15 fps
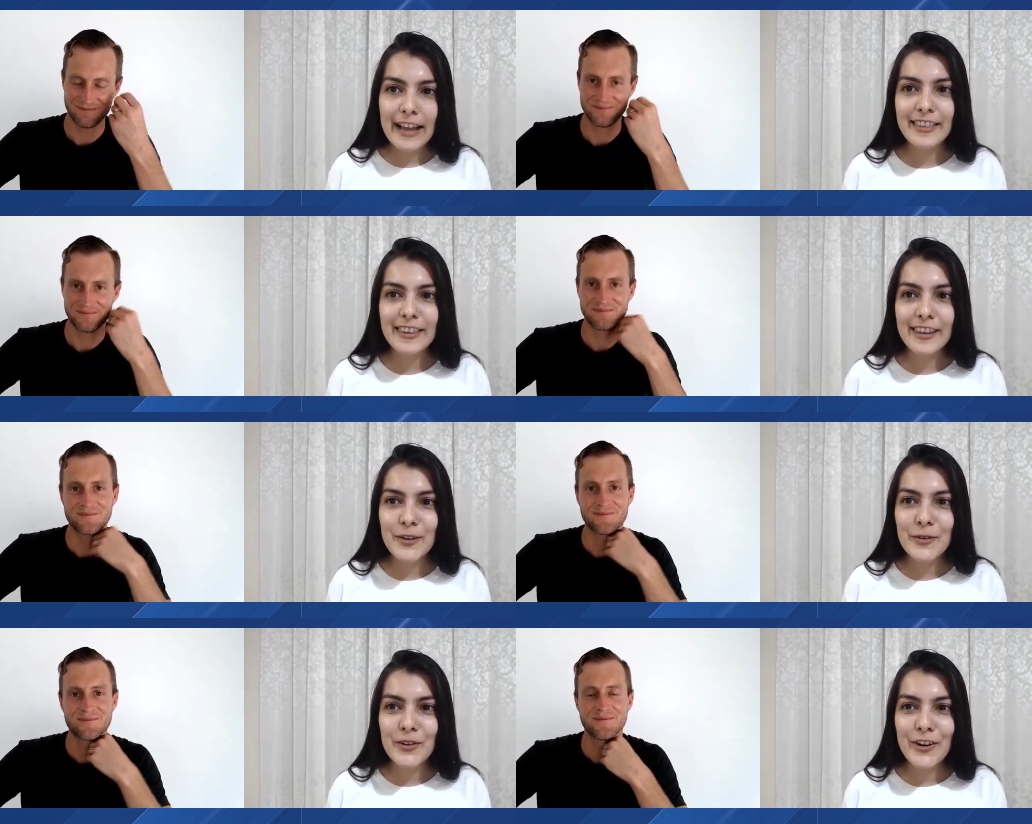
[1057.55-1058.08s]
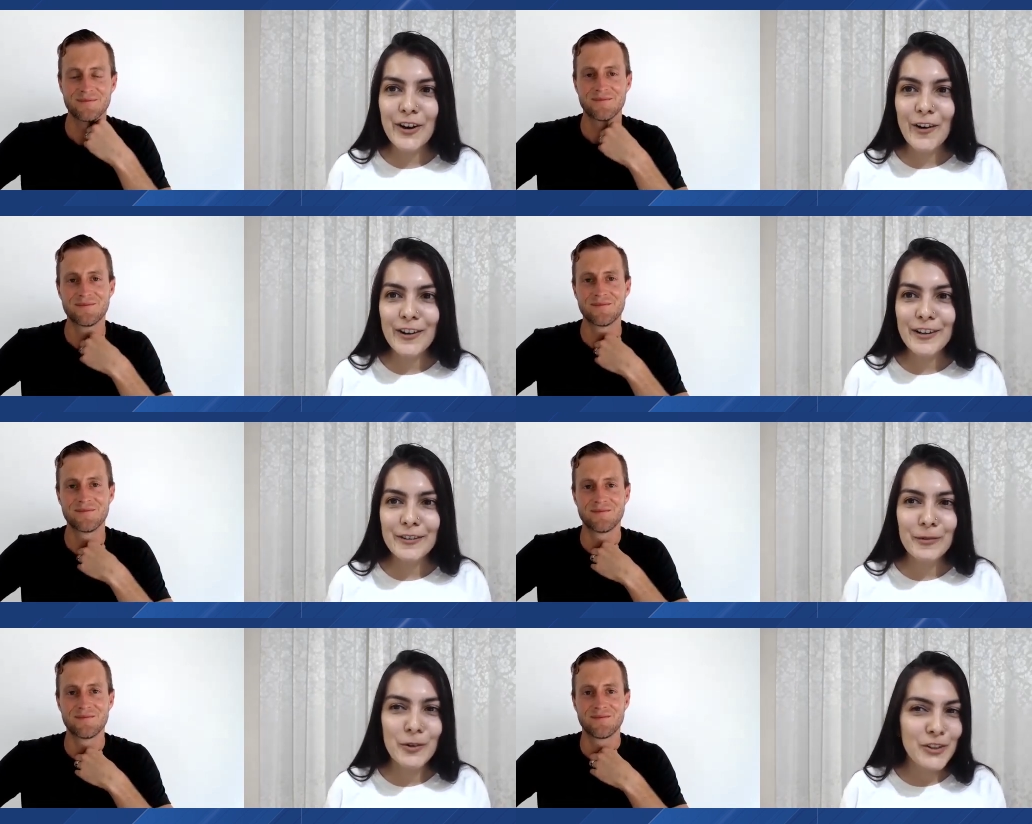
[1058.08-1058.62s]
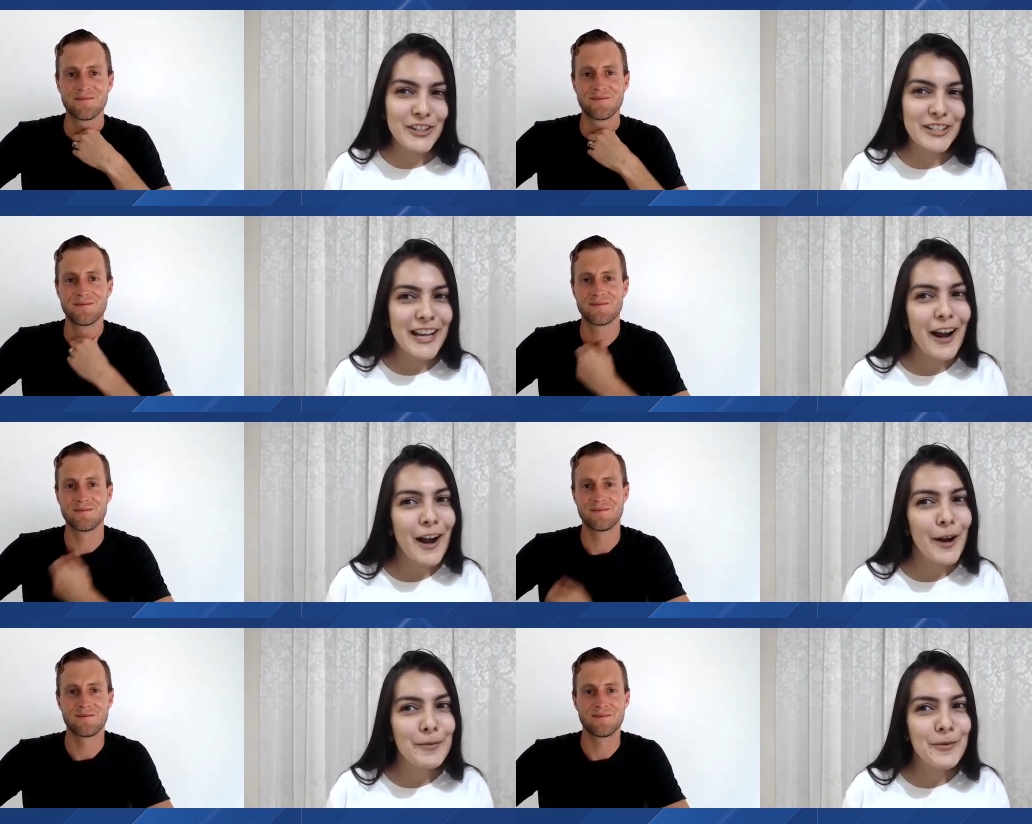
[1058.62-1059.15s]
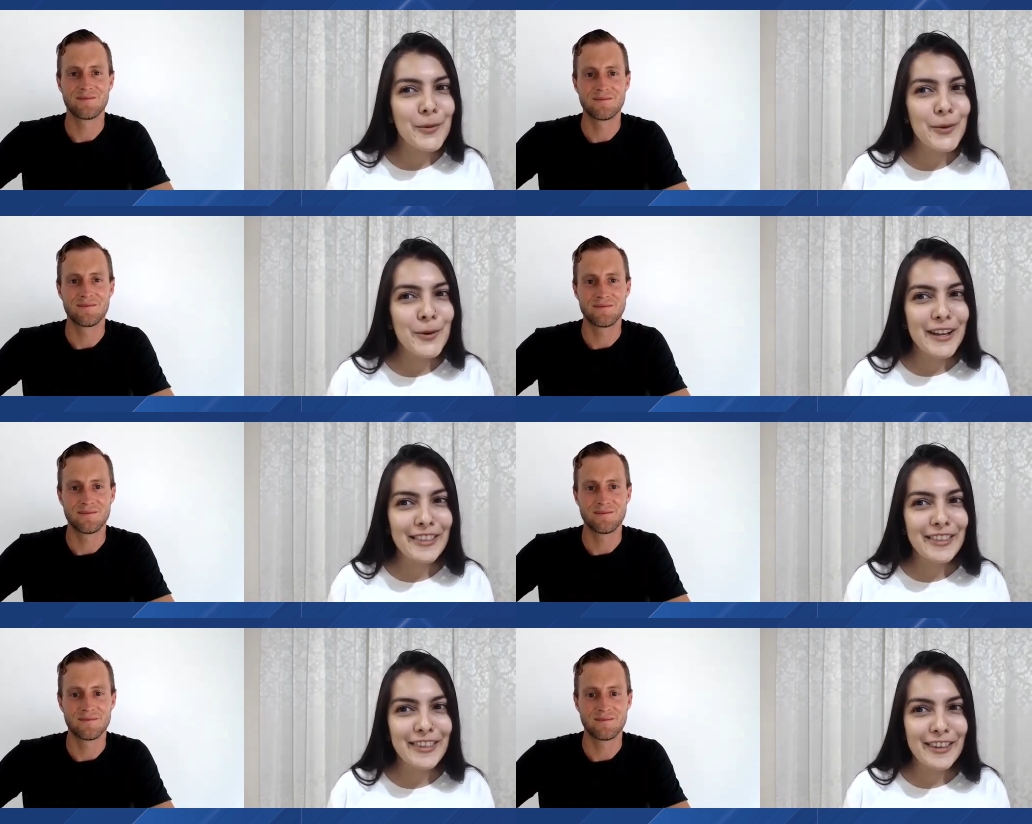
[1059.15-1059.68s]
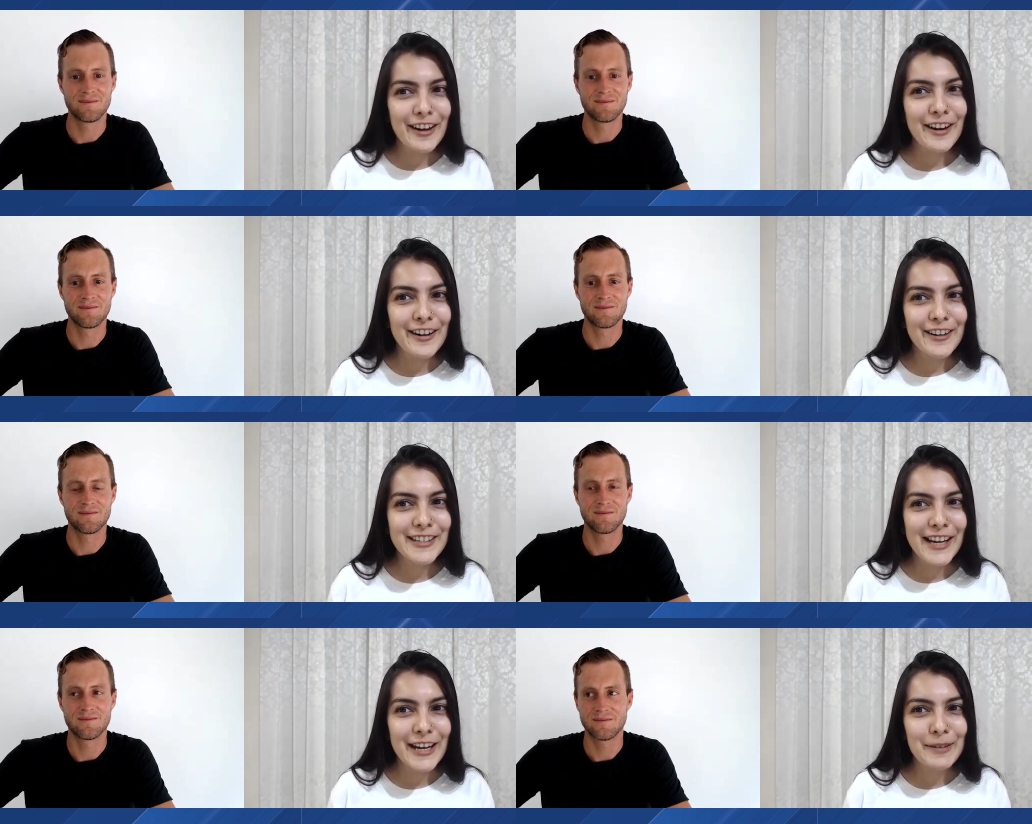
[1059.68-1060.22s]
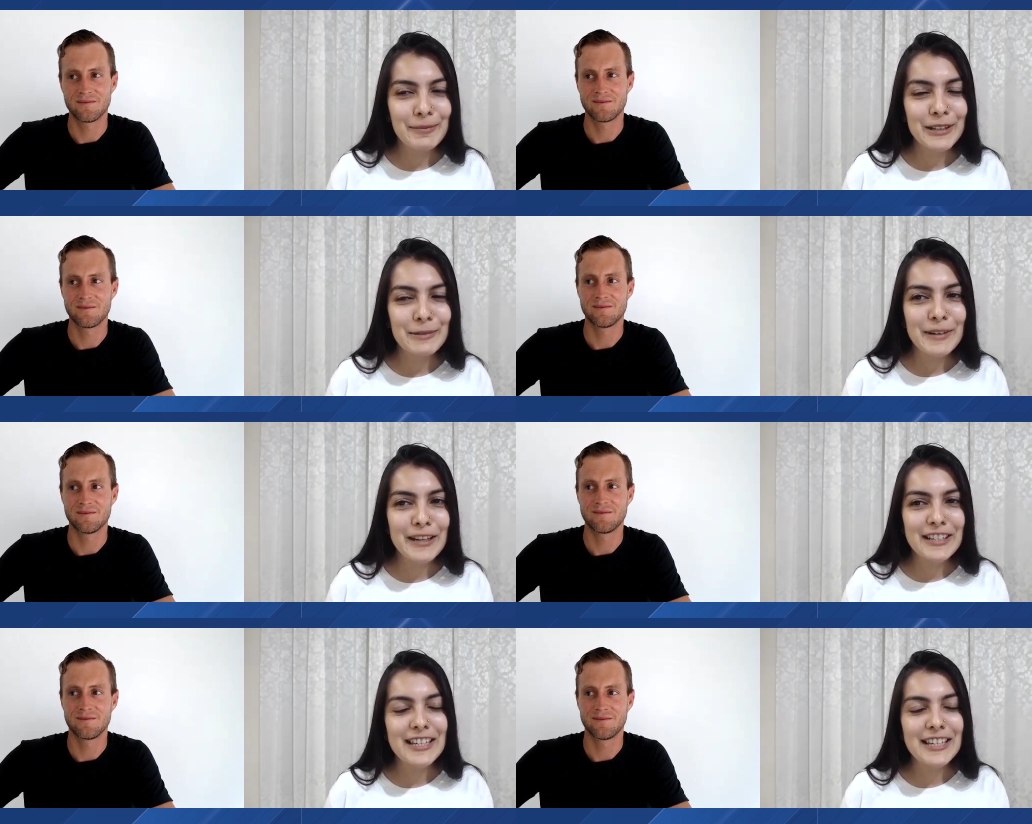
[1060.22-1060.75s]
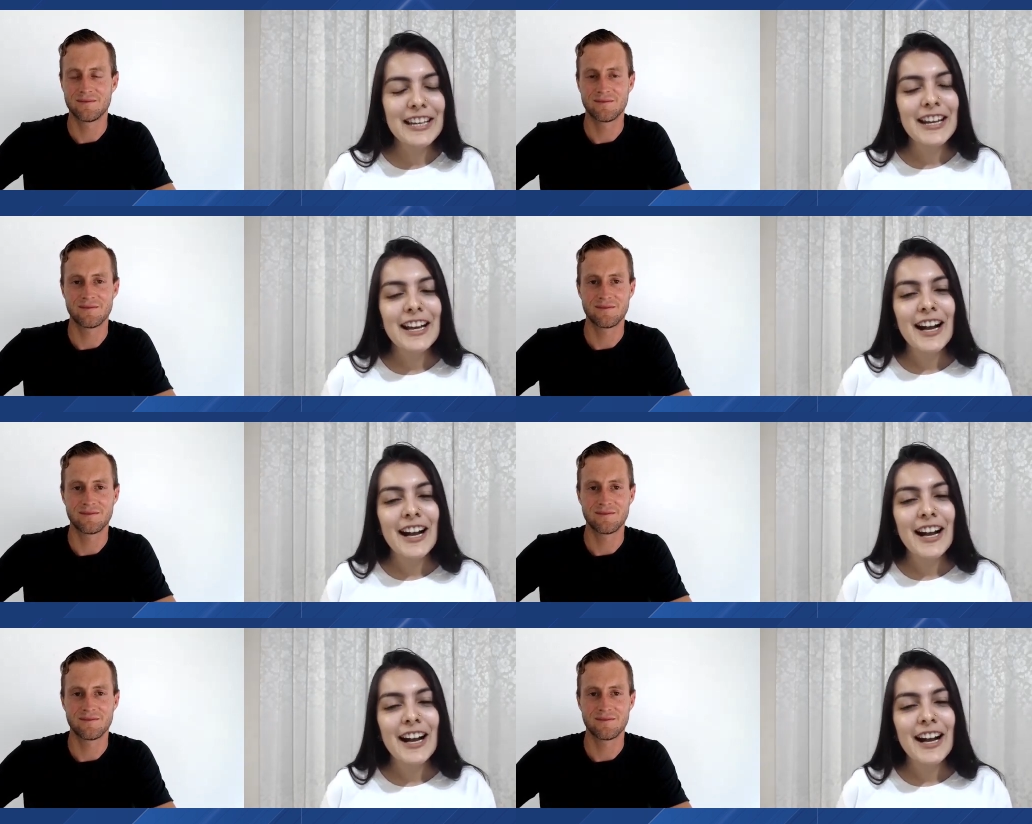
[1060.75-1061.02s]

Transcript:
Speaker 1: I think we're almost up with our time limit.